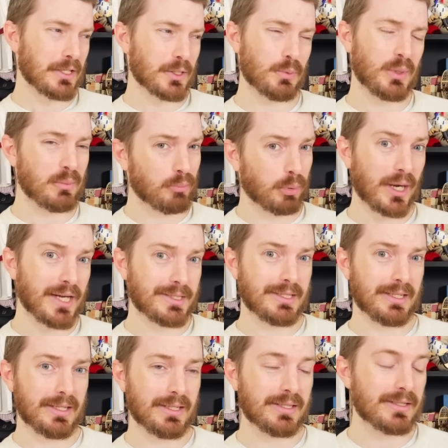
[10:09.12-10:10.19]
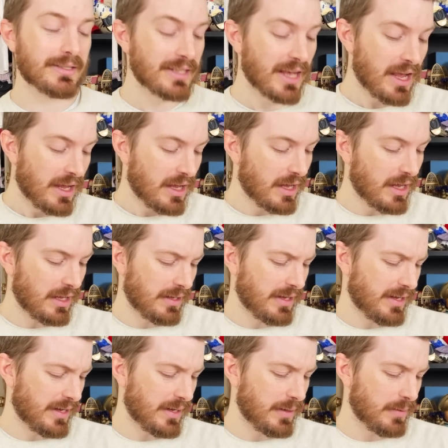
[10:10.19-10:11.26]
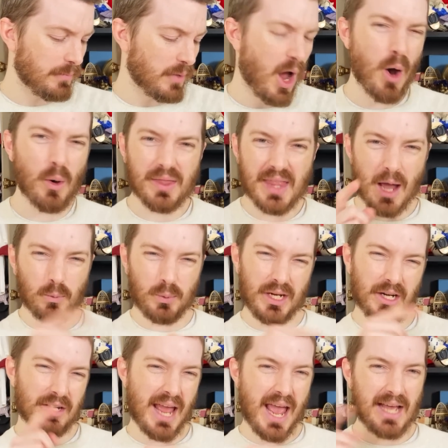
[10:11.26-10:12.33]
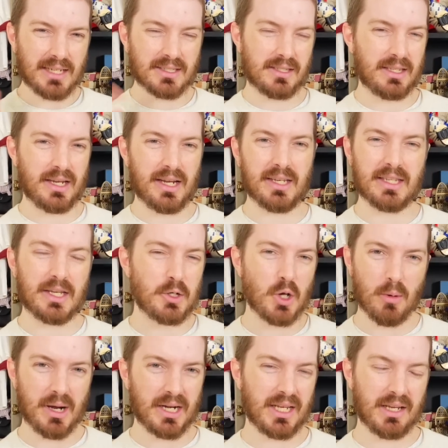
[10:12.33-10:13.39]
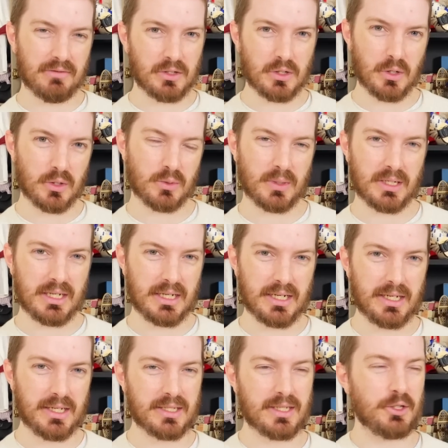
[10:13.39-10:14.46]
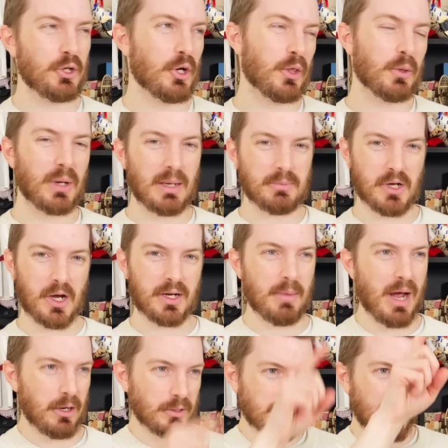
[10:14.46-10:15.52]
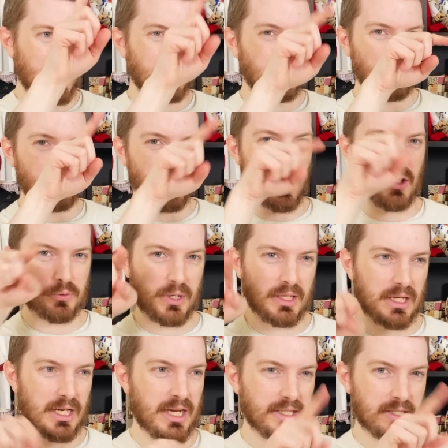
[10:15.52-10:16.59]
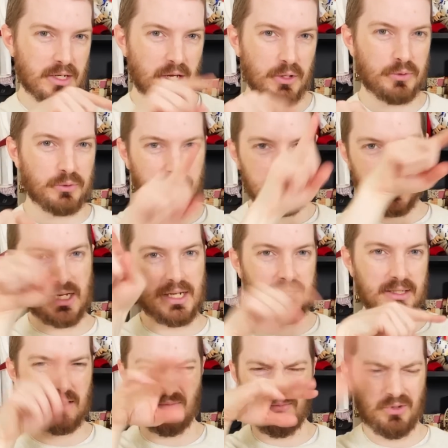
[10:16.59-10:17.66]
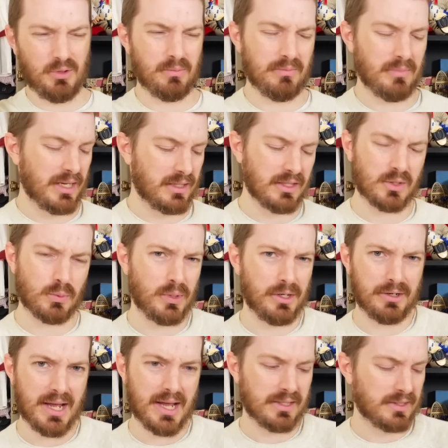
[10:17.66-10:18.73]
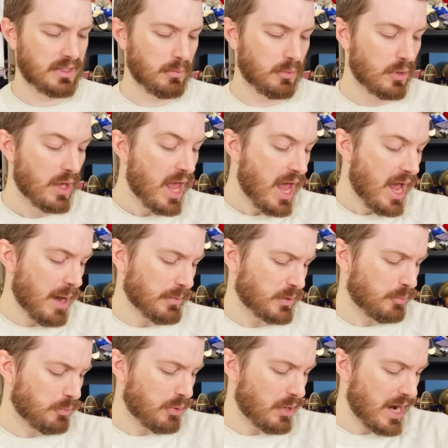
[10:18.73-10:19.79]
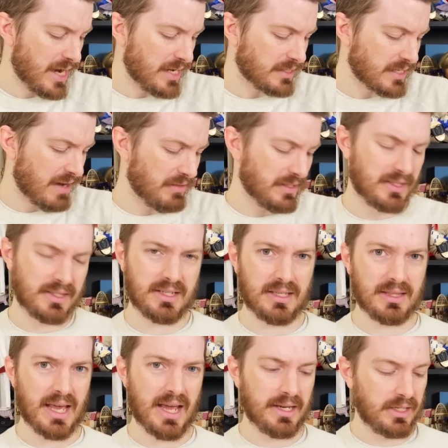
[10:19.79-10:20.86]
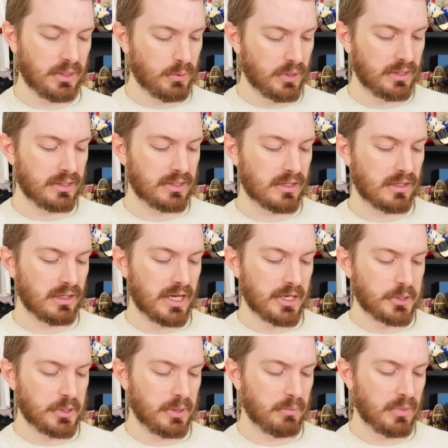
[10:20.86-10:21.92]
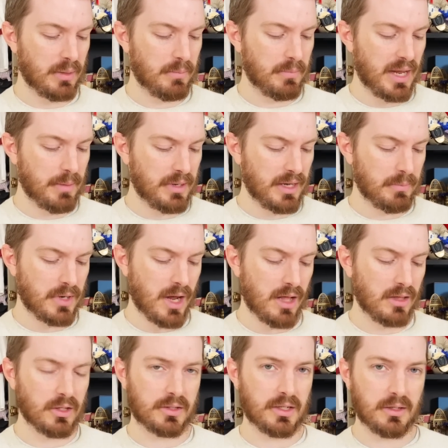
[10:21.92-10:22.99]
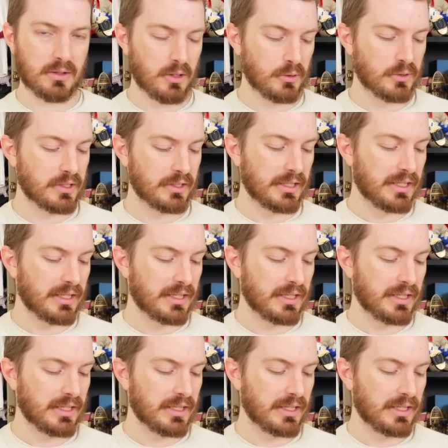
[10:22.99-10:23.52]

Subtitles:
with braces. Oh, and that weird S thing that nobody even knows what it is. You know the one I'm talking about. It's like you draw 3 lines, another 3 lines, and you make this weird S symbol. I'm surprised I haven't seen that anywhere in this collection, but maybe I'm not looking closely